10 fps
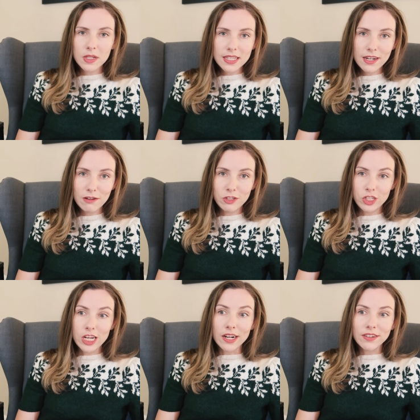Once I know
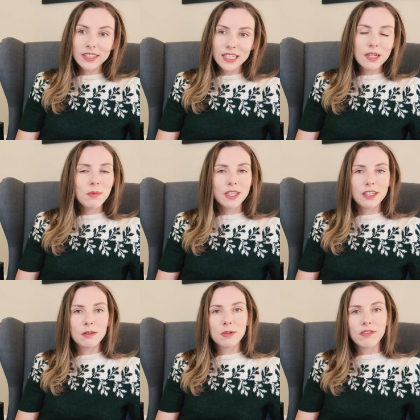generally what
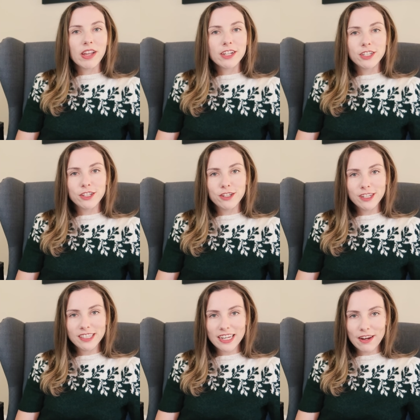the abbreviations
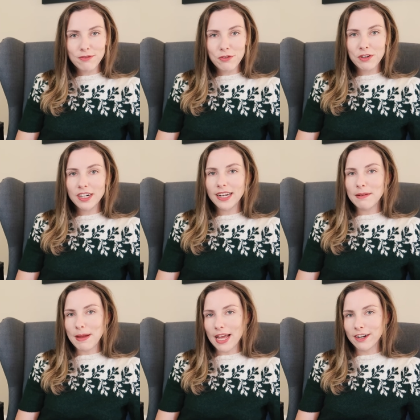should stand for in a
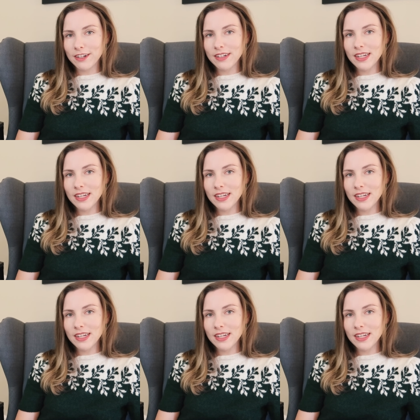pattern,